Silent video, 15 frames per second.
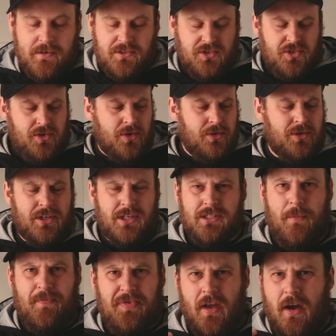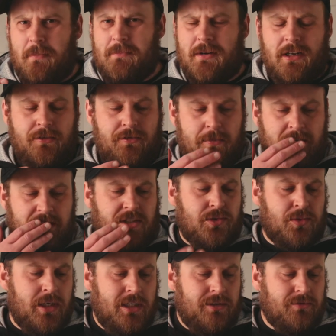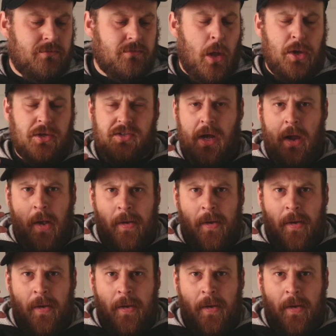So good, unbelievably sweet from those